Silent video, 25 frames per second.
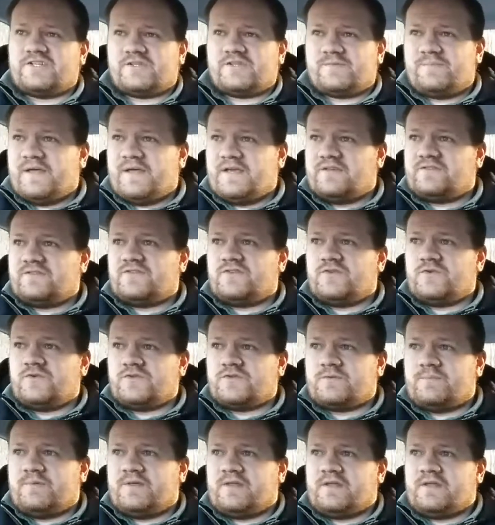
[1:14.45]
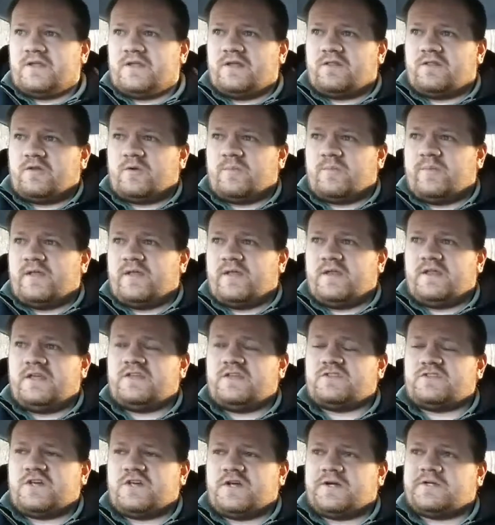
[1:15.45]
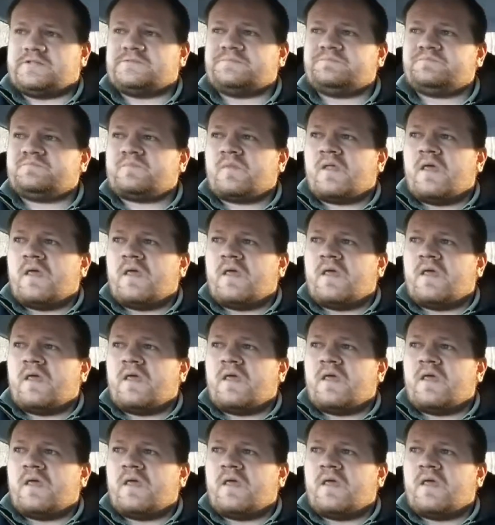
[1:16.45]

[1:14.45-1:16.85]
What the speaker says: It just makes usability a little bit easier.